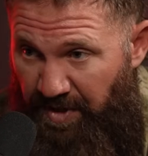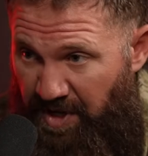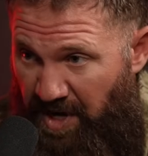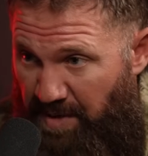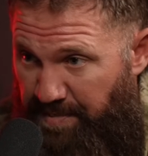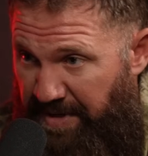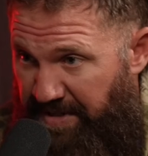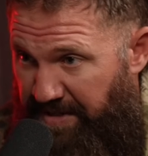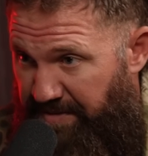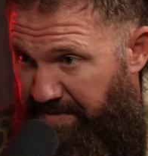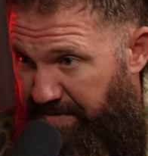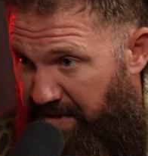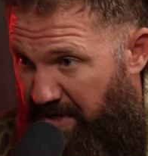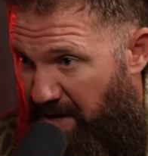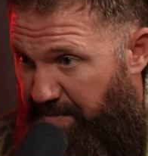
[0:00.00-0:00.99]
come in
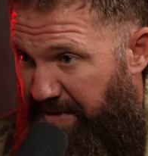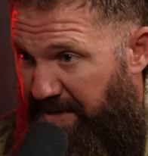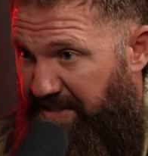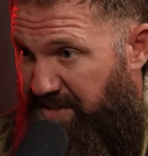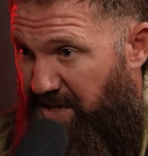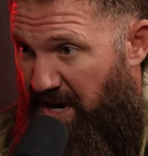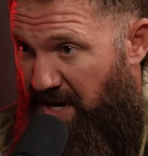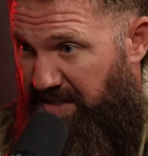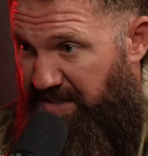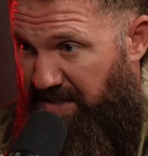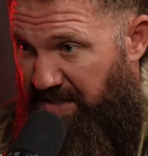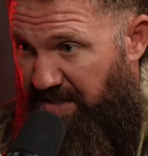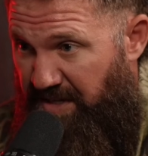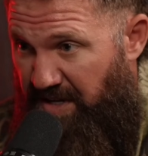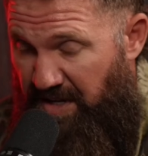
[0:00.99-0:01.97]
and talk
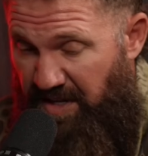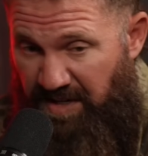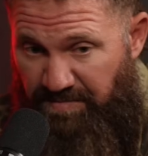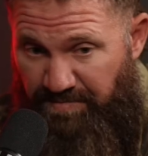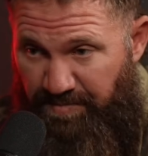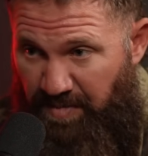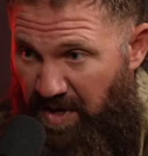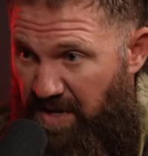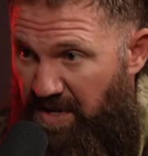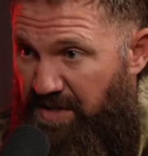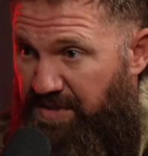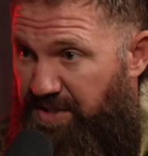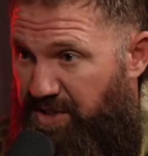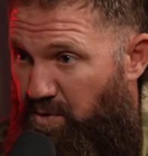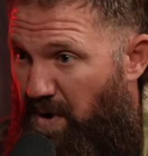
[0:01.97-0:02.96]
to
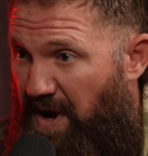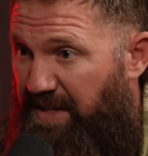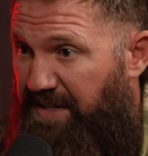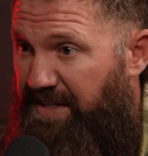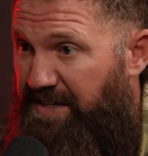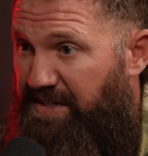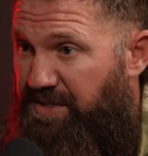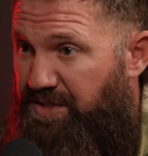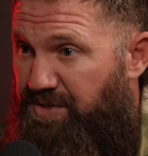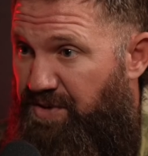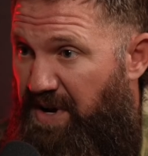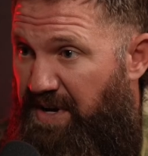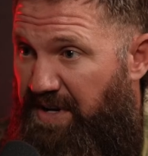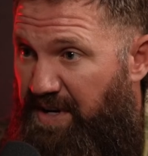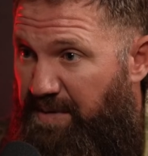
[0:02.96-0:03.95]
the squad leaders,
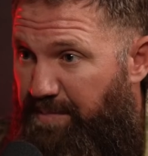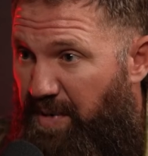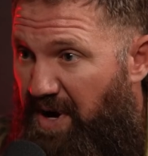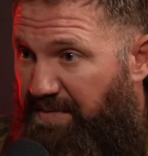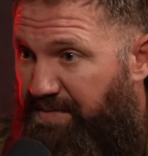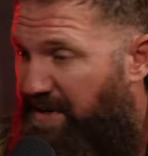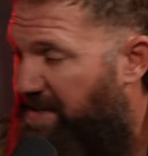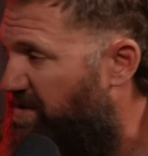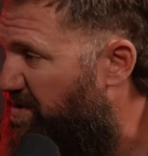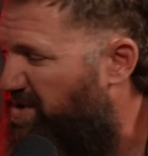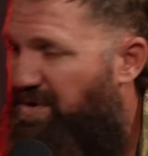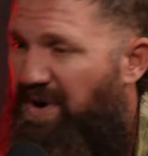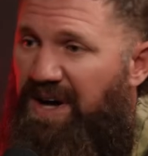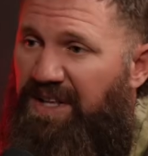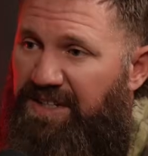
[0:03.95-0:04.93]
right, and above, right? So
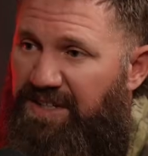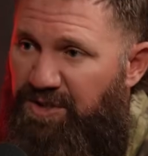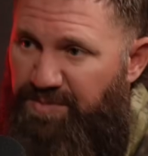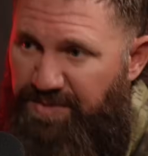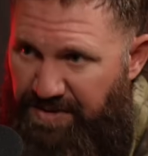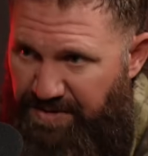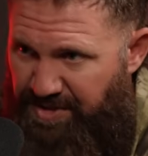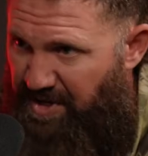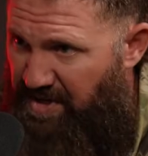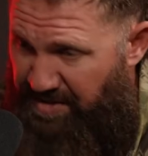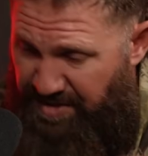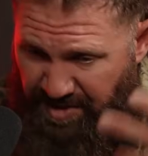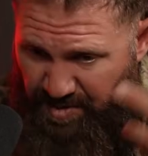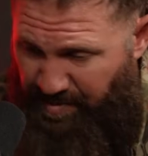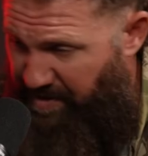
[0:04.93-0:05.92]
squad leaders, platoon
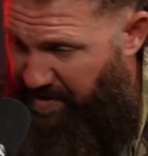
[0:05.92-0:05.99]
sergeants. So